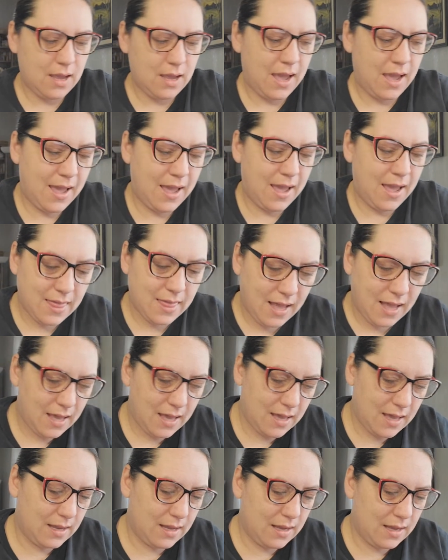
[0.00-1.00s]
And
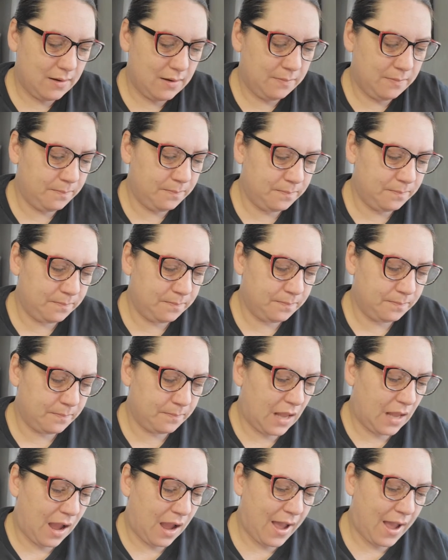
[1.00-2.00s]
then
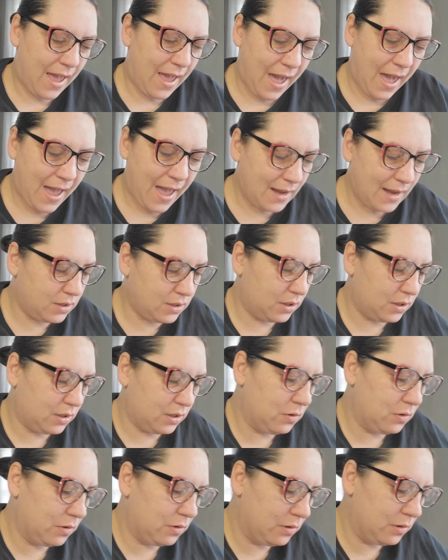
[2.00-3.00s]
I had
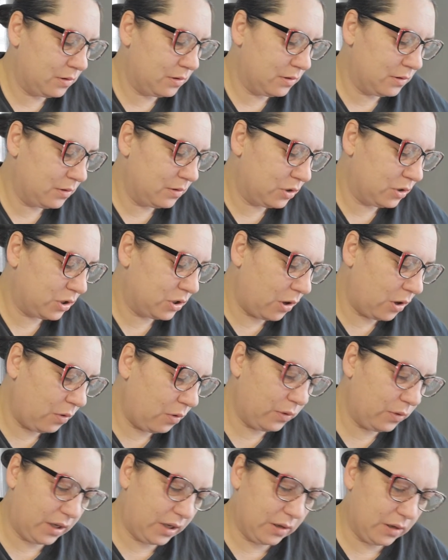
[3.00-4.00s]
to
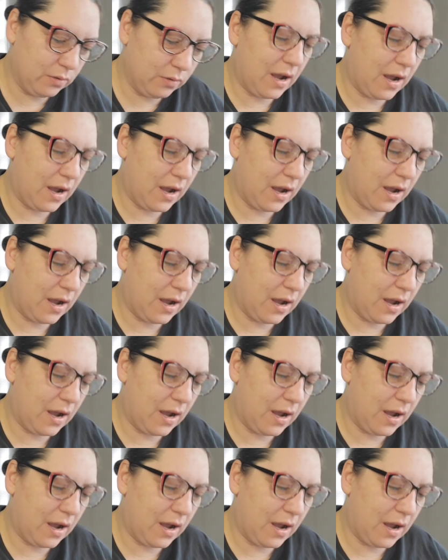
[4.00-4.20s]
show you.